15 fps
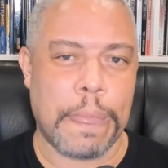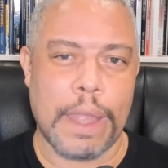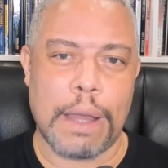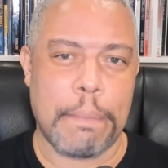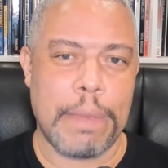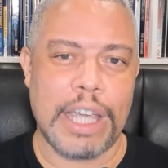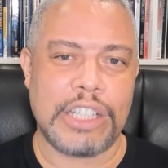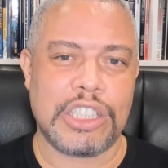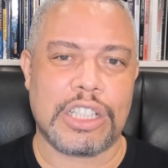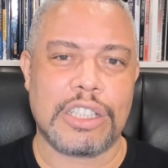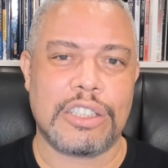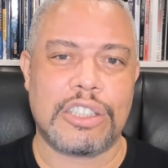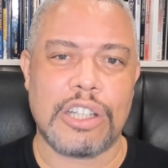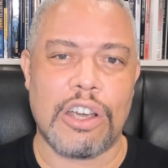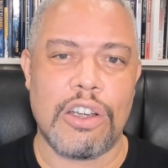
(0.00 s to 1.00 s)
a major
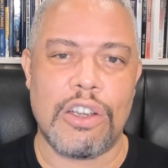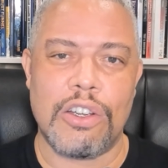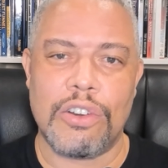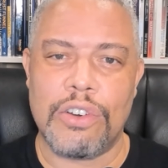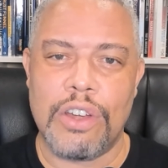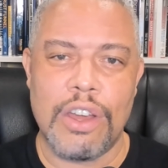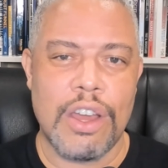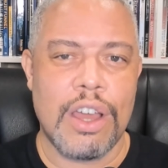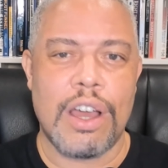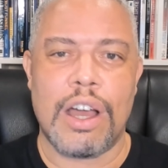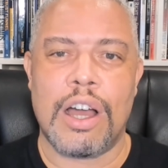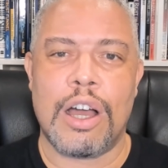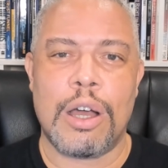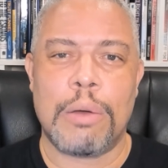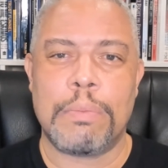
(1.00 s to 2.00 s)
concern.
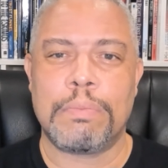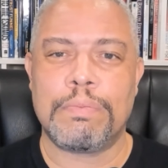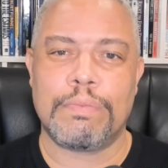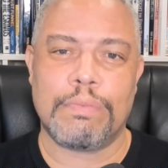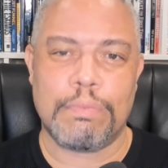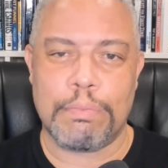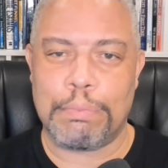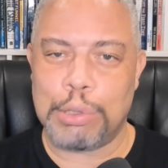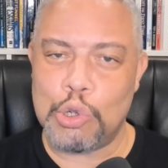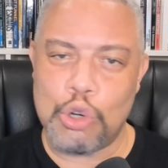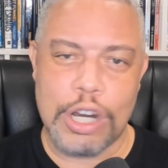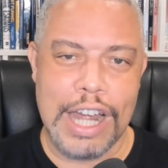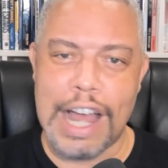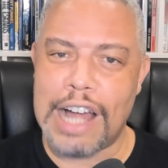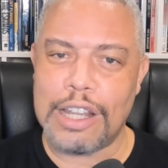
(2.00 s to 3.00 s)
Blue
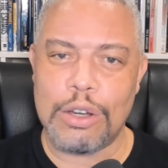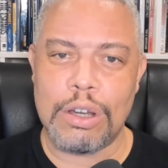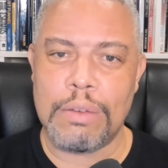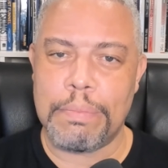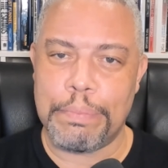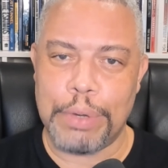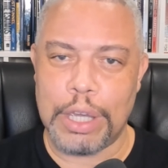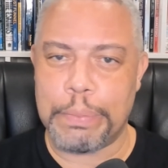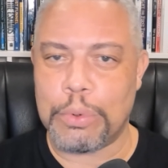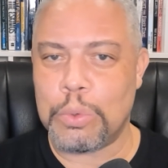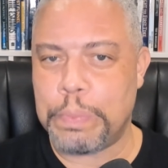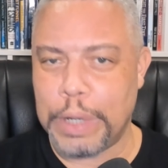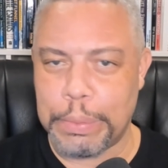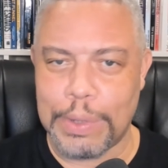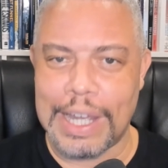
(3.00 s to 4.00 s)
collar
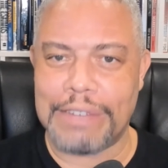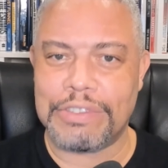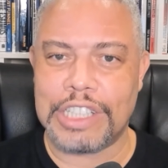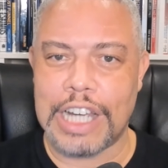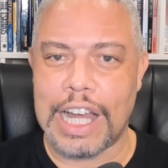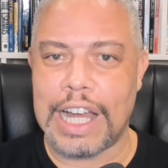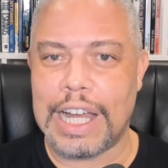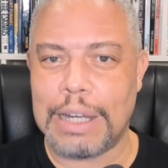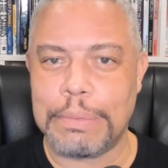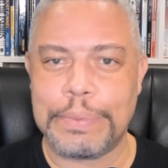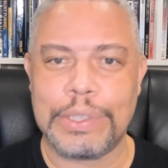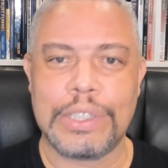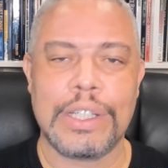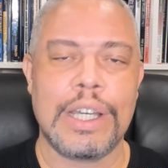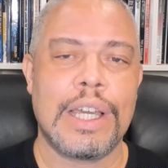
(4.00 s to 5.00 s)
people have
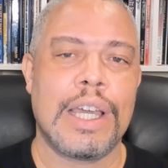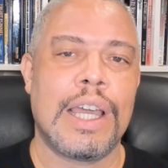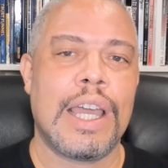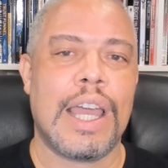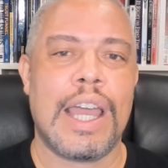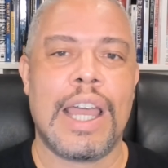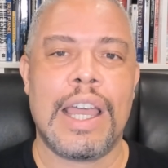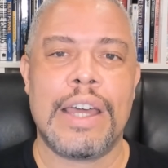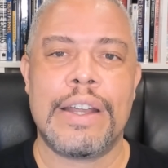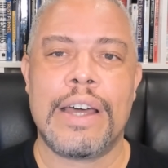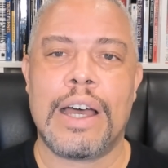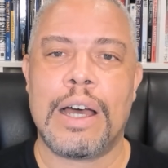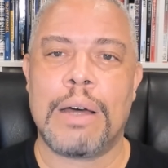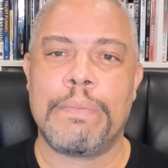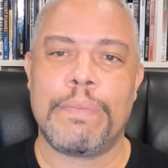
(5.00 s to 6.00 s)
jobs, and
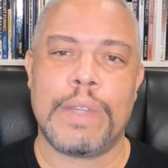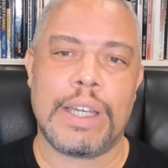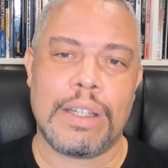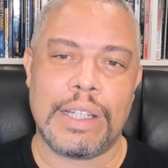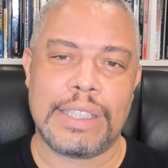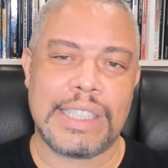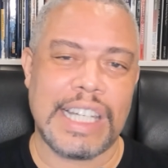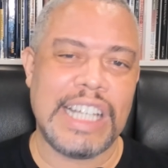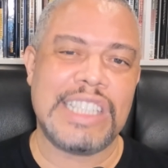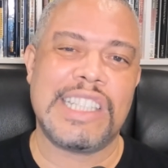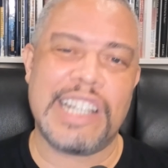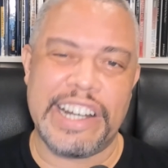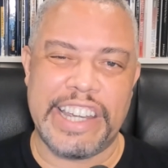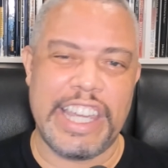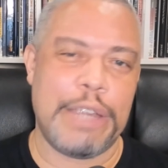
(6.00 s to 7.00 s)
it's easy
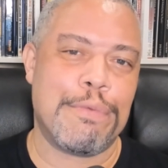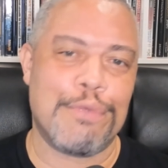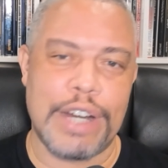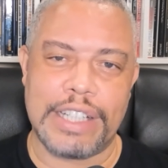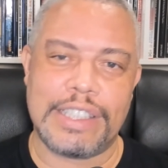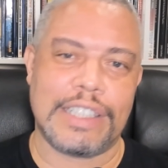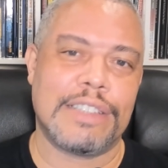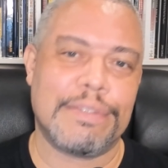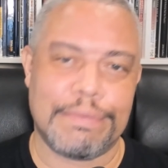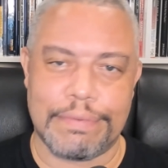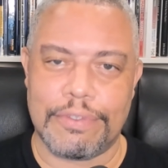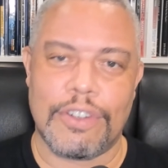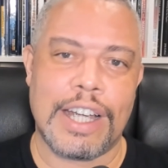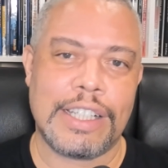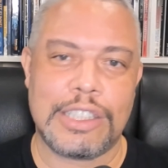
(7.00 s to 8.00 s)
to keep rented,
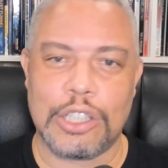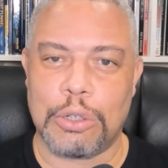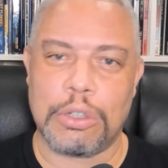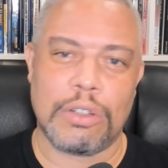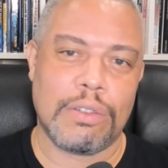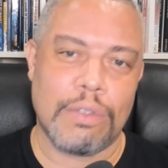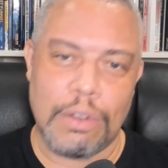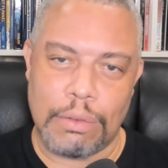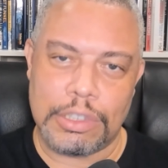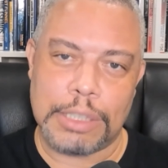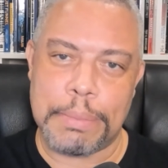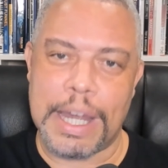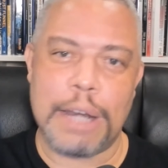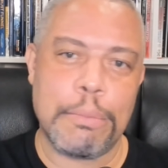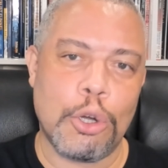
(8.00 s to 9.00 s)
right? So
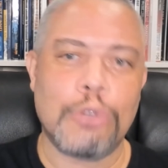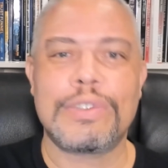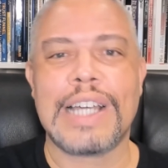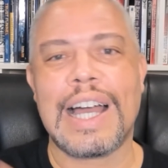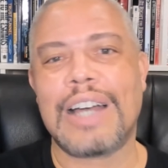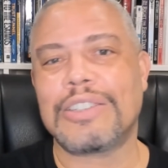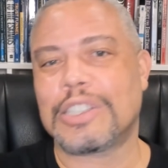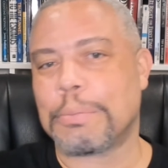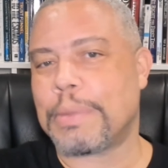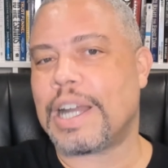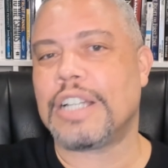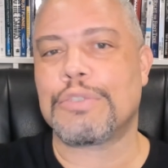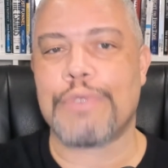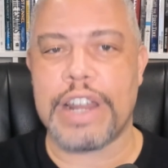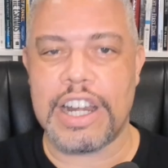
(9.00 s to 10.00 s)
somebody moves out,
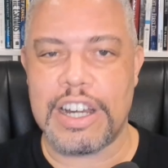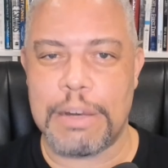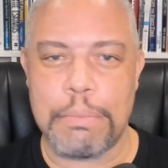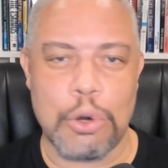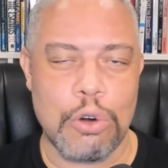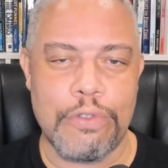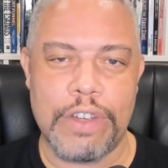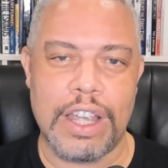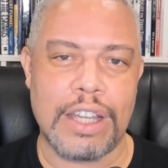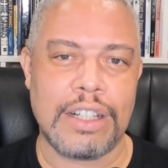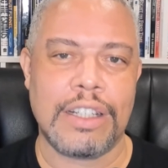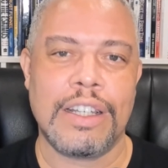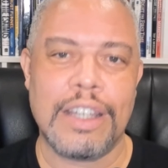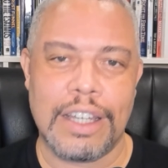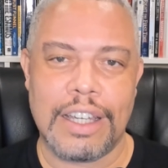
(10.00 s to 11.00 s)
somebody's ready to move
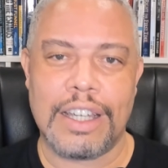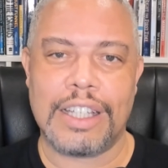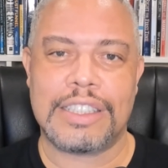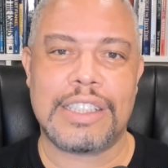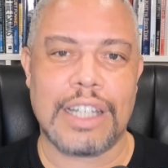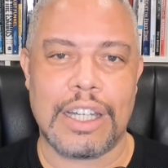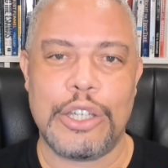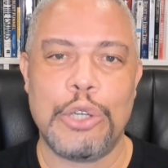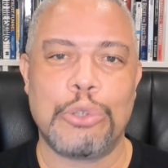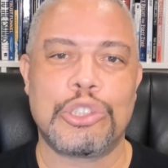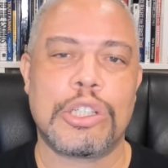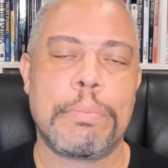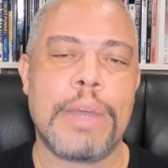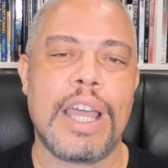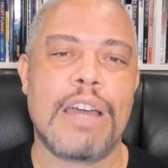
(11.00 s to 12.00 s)
in. It's a huge
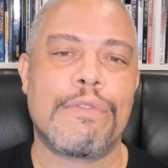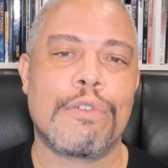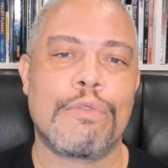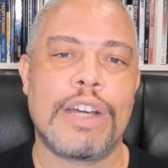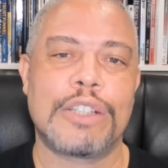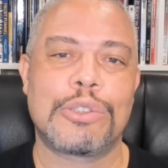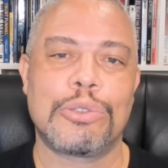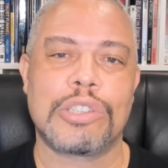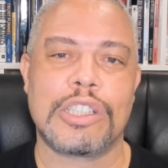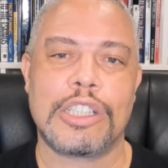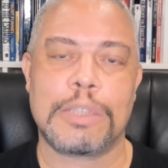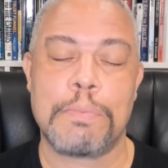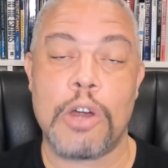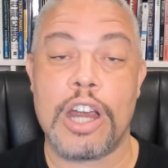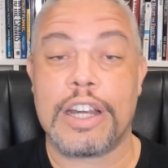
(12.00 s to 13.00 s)
demand for rentals in
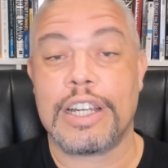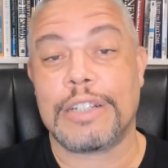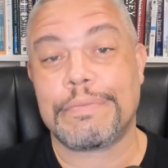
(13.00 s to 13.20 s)
this market.